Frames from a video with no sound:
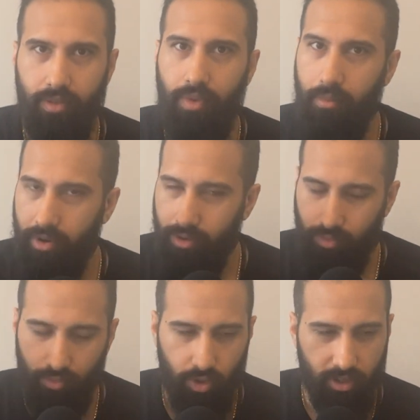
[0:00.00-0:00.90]
remember
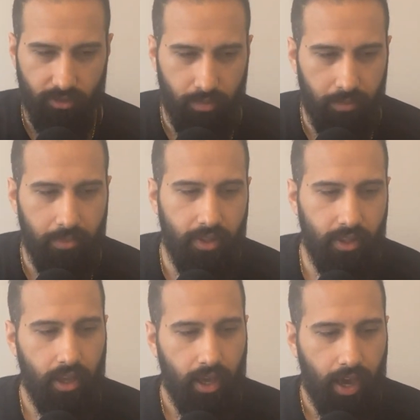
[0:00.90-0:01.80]
what is Brahman,
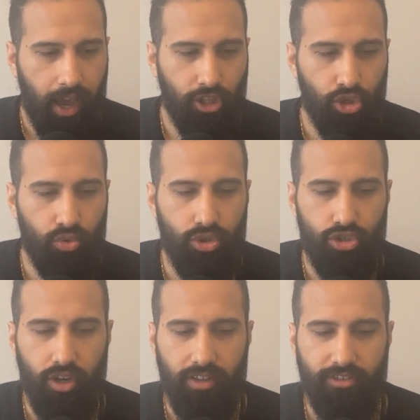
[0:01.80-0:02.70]
and you will
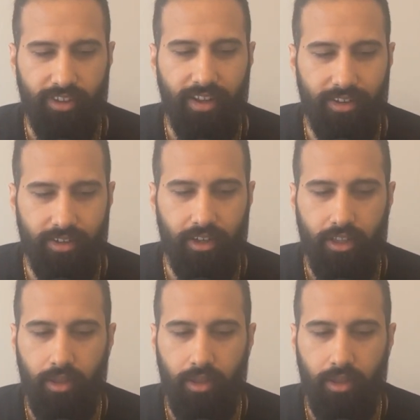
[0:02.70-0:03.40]
transcend